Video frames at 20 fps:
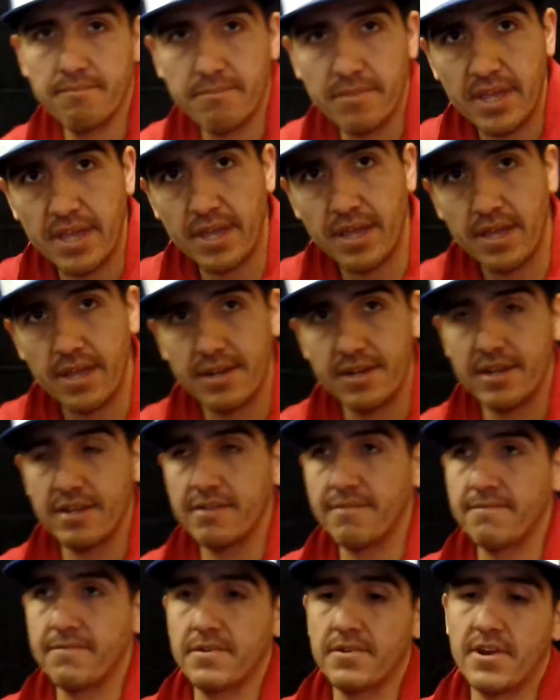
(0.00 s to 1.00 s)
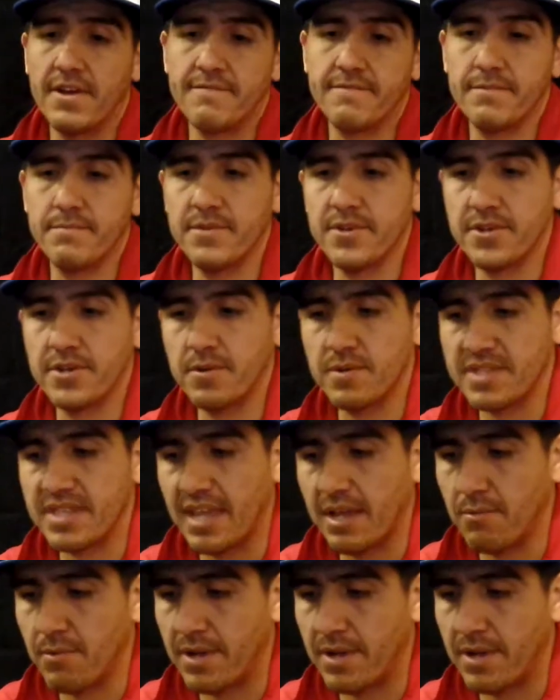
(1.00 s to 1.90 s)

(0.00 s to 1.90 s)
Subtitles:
And if you're not familiar with that